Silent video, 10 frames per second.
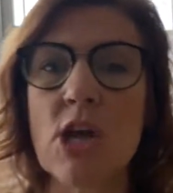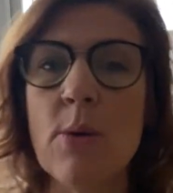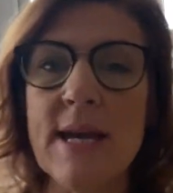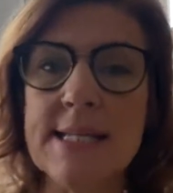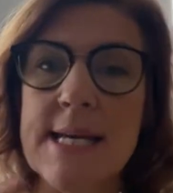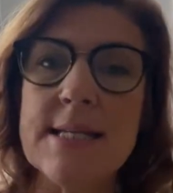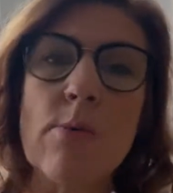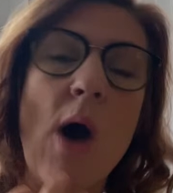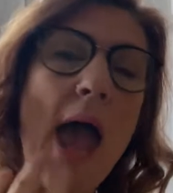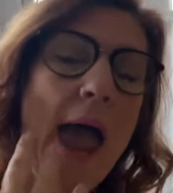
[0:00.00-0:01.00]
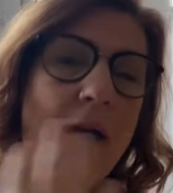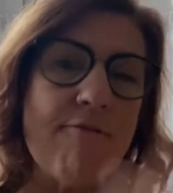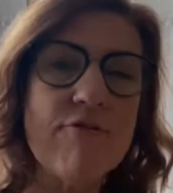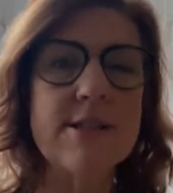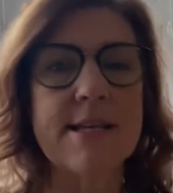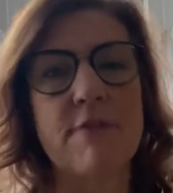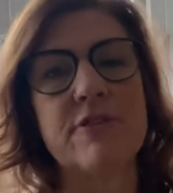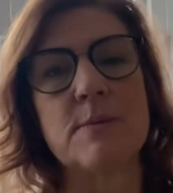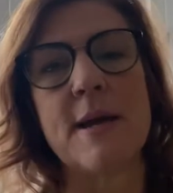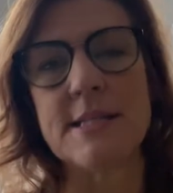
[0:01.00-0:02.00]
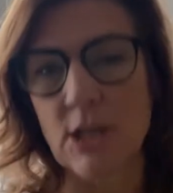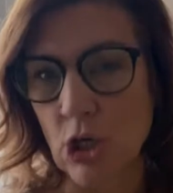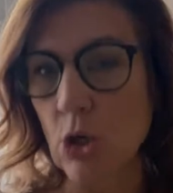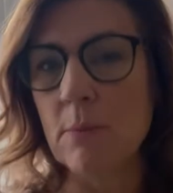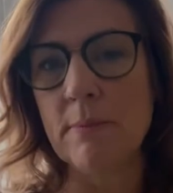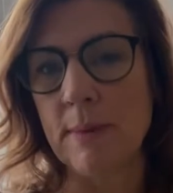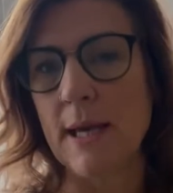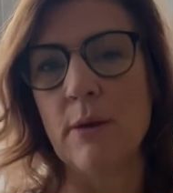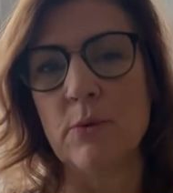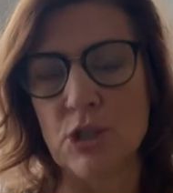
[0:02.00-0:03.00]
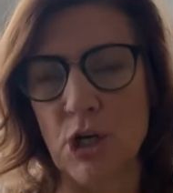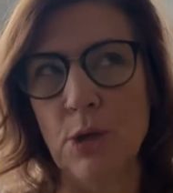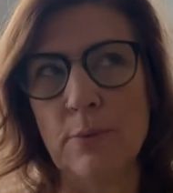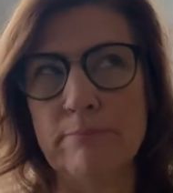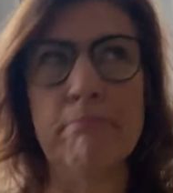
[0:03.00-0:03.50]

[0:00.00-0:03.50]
So he does what every self-respecting human being would do.